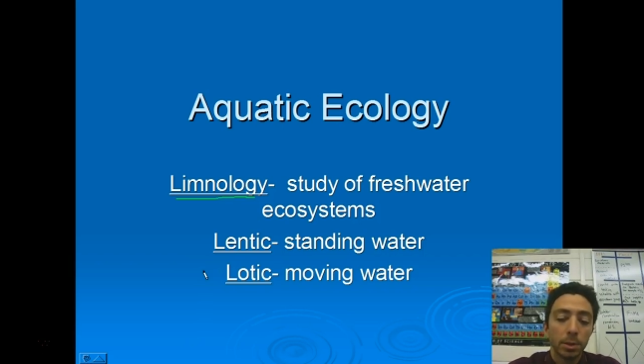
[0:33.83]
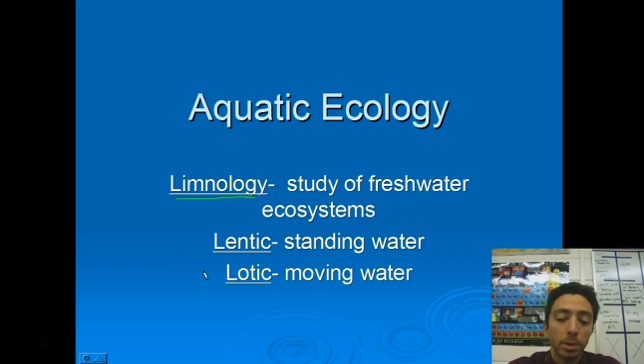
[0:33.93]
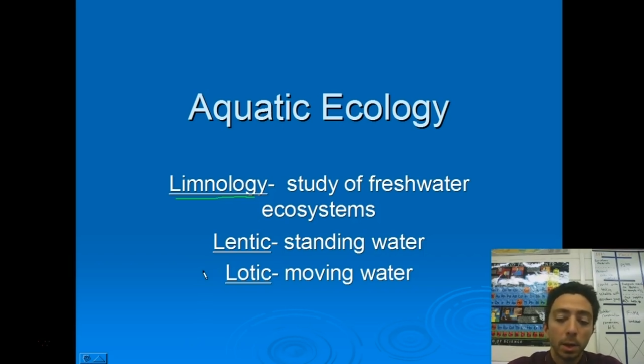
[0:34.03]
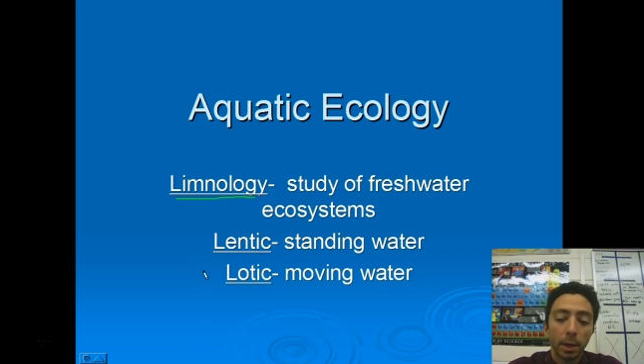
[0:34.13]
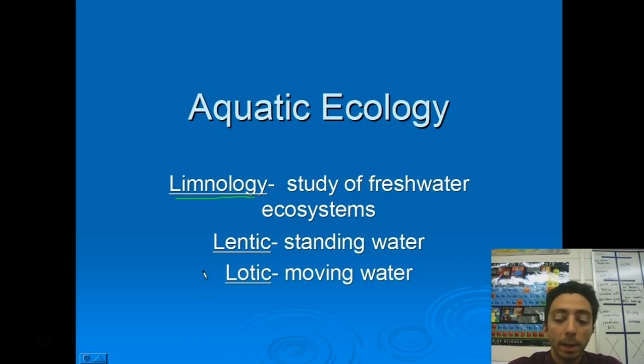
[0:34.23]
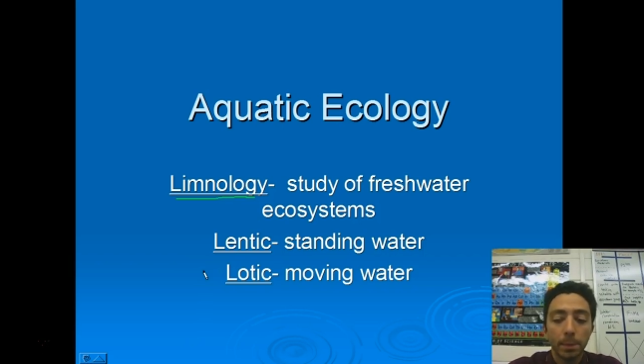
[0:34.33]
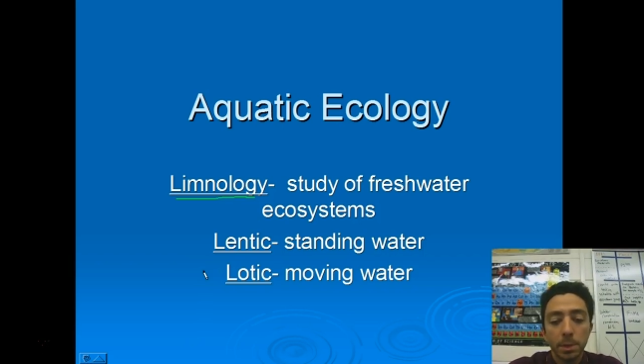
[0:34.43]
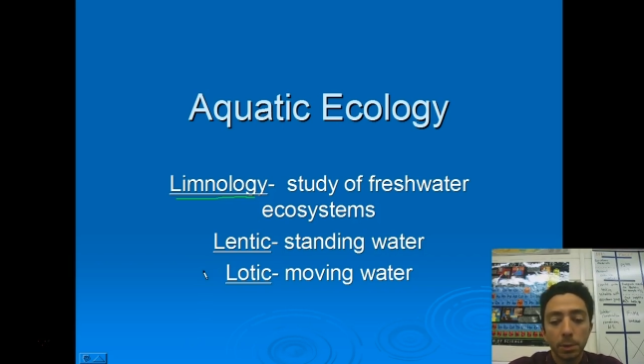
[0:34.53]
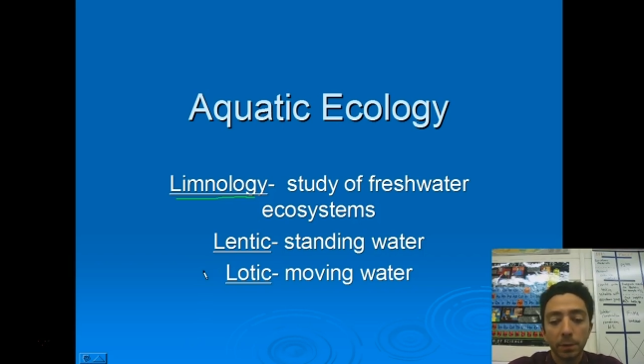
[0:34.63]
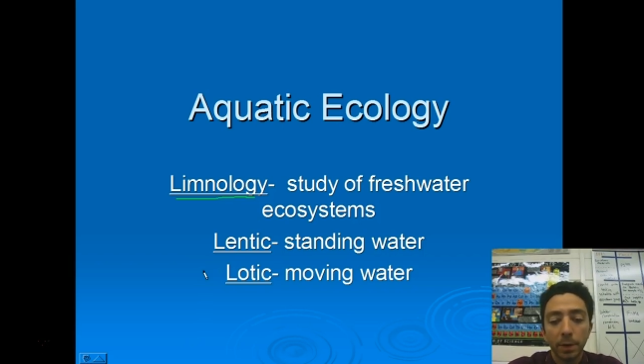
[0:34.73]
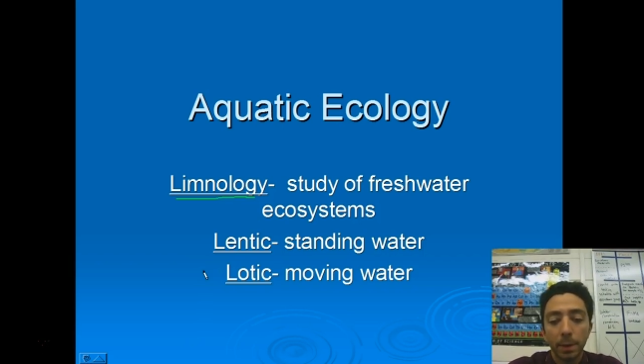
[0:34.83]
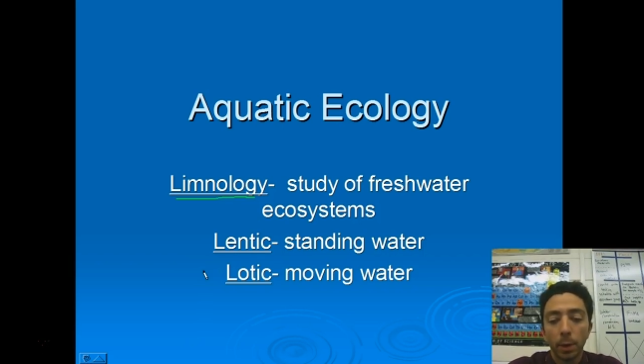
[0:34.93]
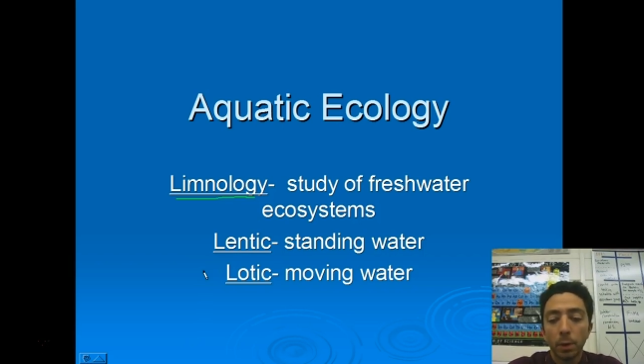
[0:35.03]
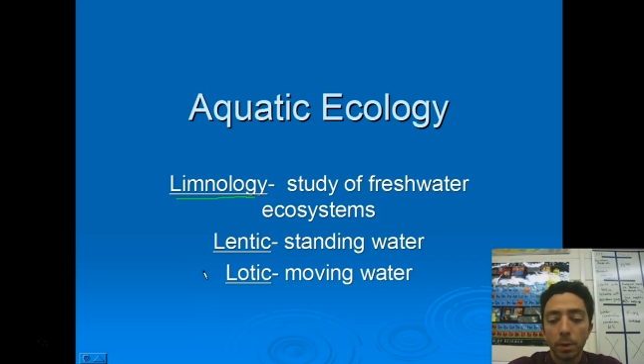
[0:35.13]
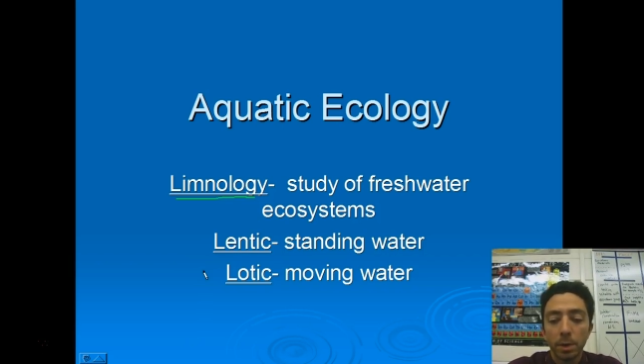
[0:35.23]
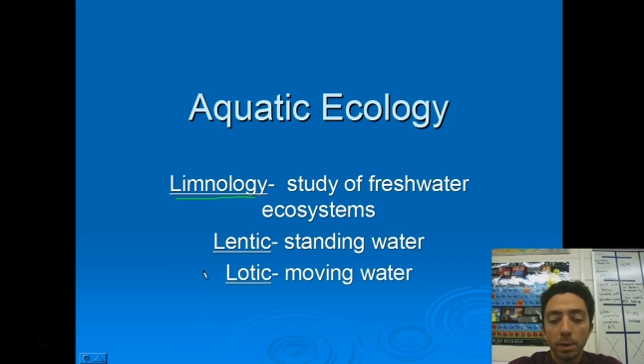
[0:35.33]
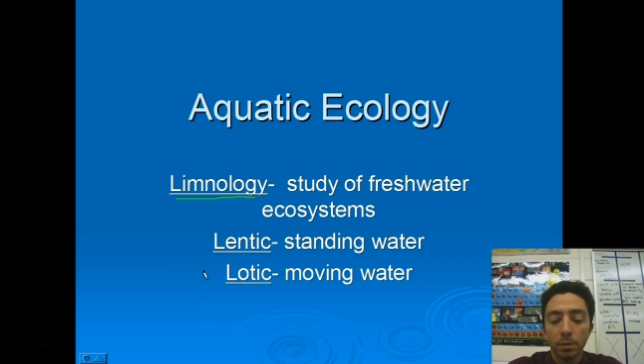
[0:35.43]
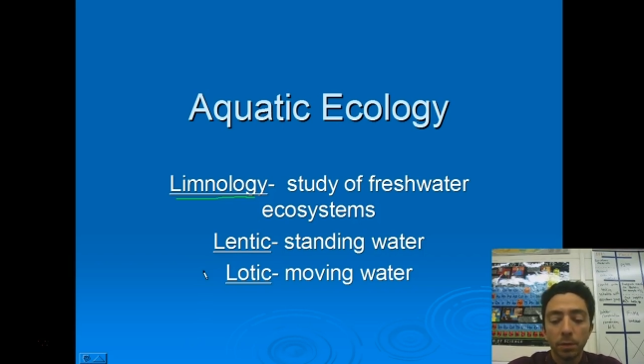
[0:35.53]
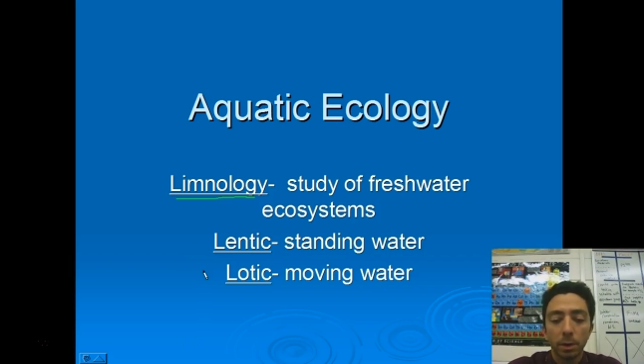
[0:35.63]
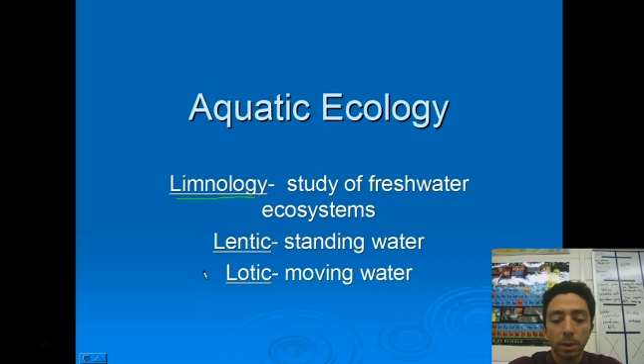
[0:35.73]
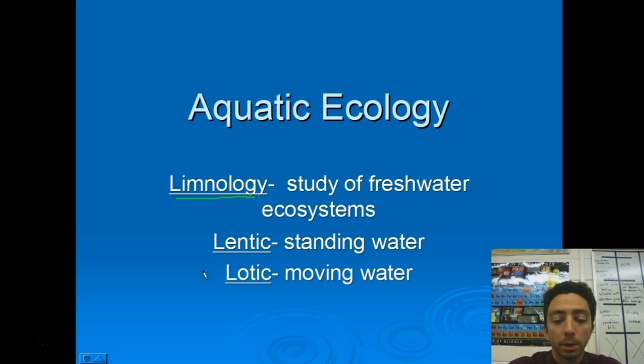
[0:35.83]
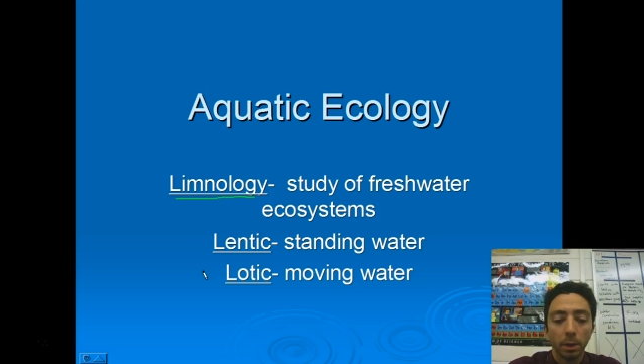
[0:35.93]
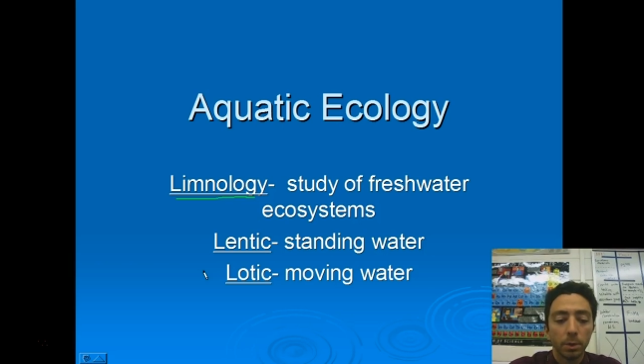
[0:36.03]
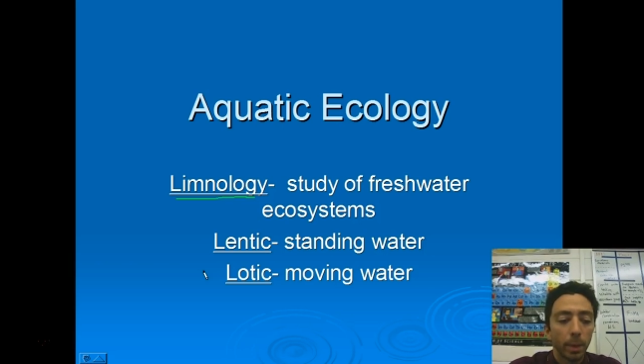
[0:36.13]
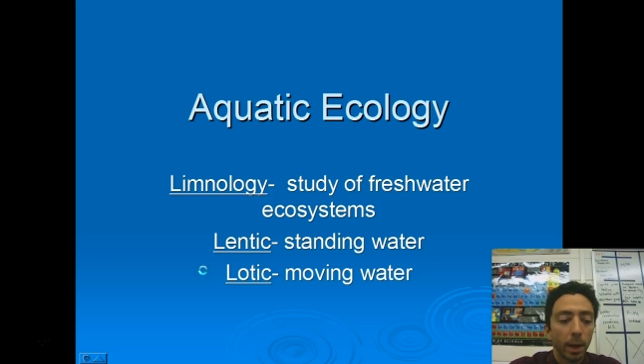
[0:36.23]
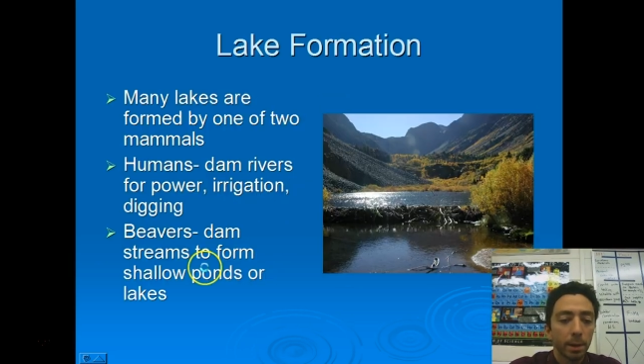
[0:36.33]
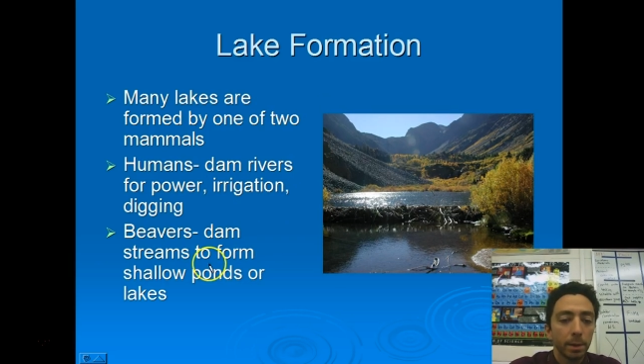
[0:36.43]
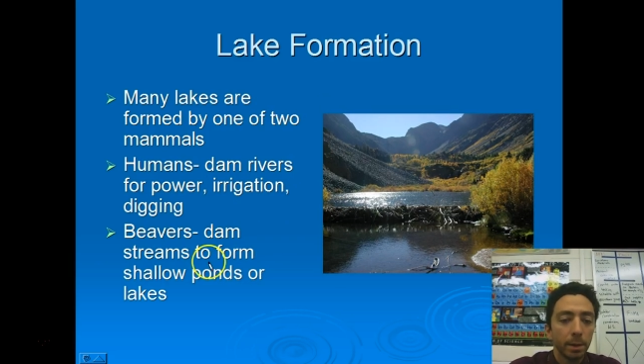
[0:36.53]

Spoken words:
And so on campus here, we've got both of these fairly close by.